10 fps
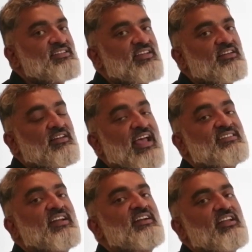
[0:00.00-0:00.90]
in
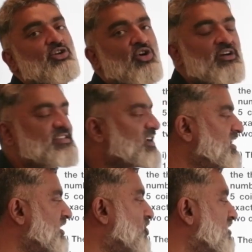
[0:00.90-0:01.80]
ascending or
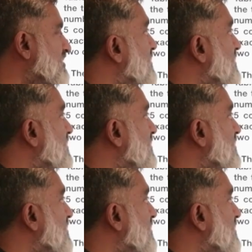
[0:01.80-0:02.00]
descending order.